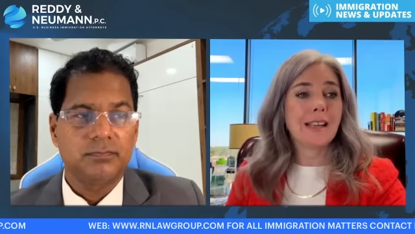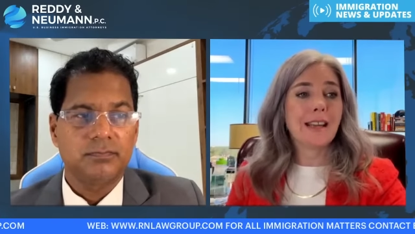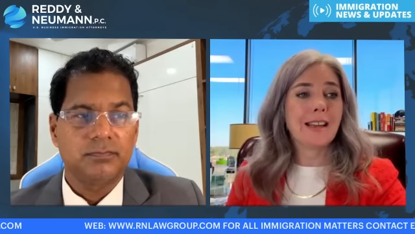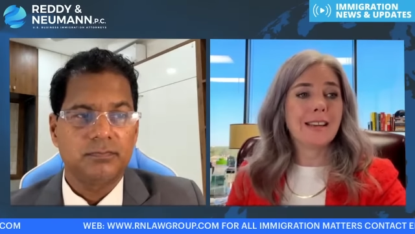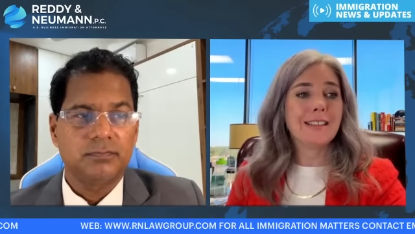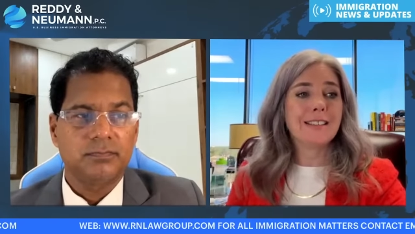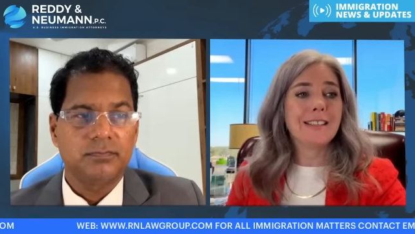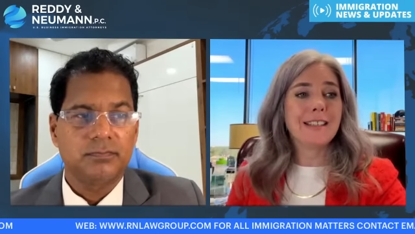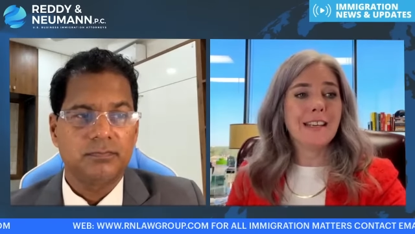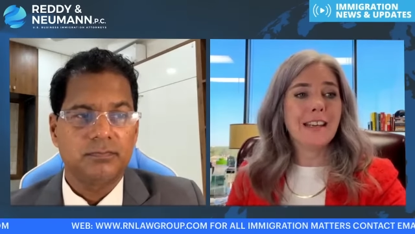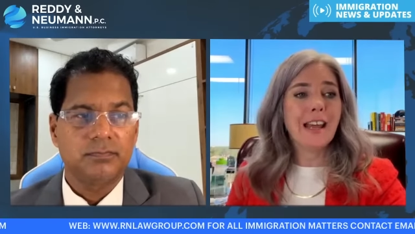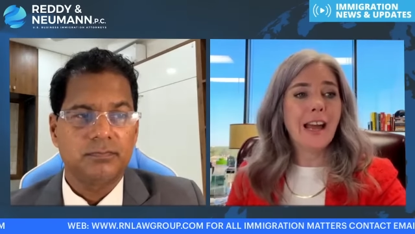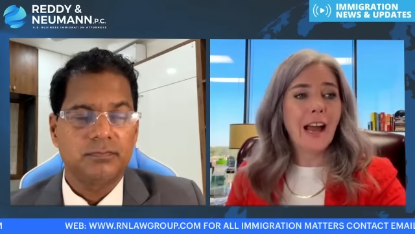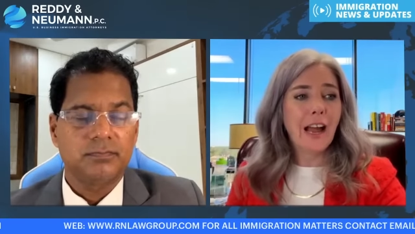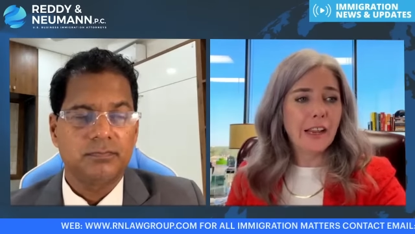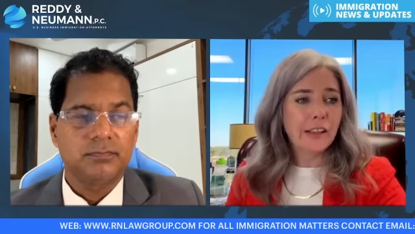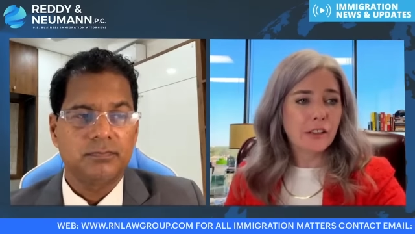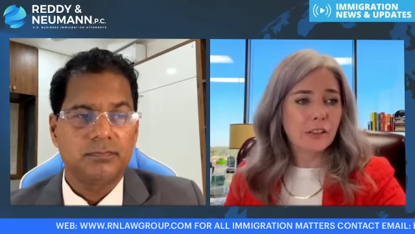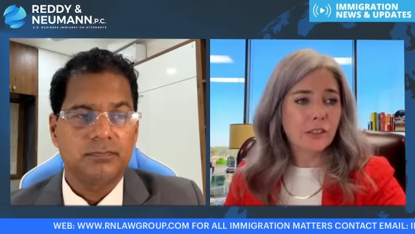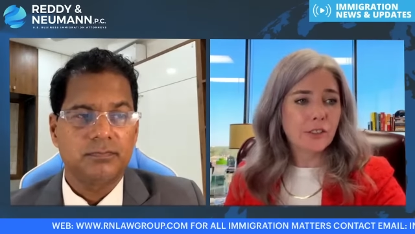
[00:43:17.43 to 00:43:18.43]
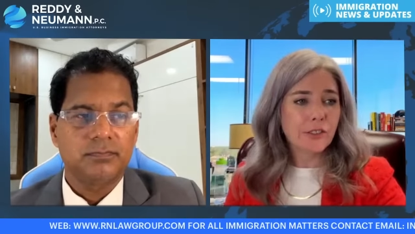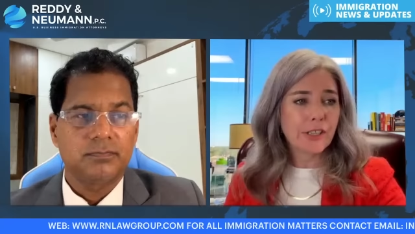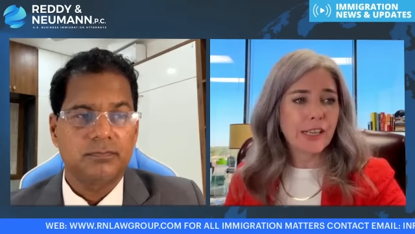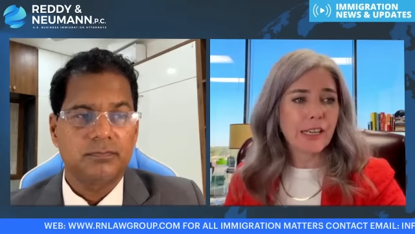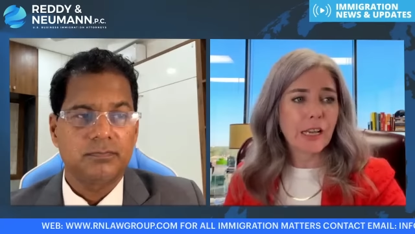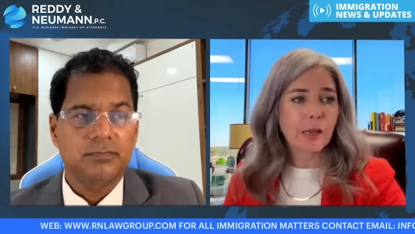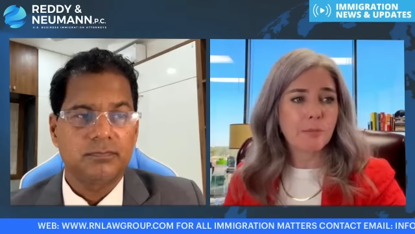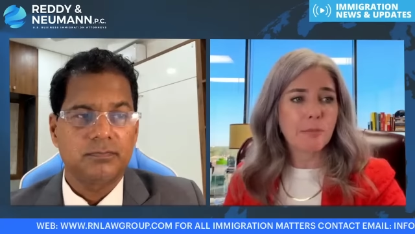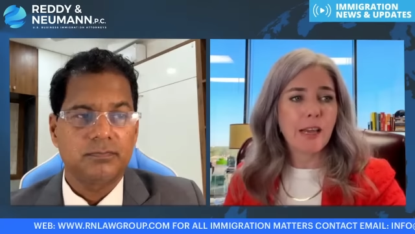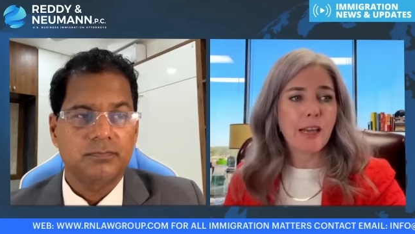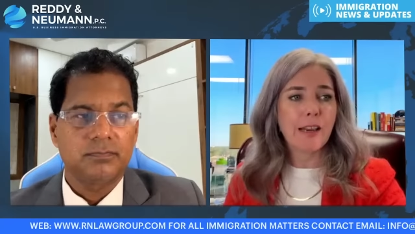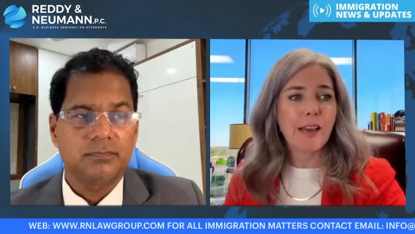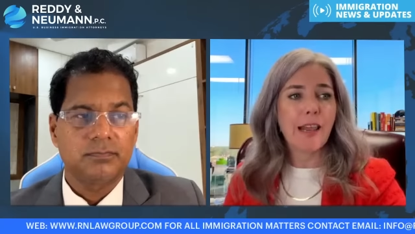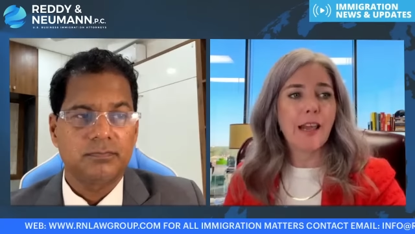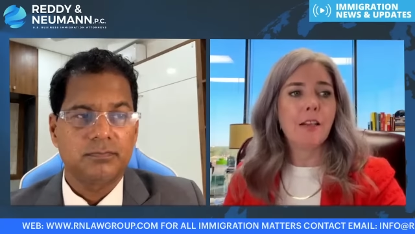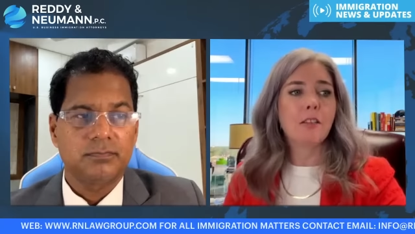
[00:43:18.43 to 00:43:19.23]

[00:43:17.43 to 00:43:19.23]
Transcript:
Speaker 1: I got a denial saying I'm not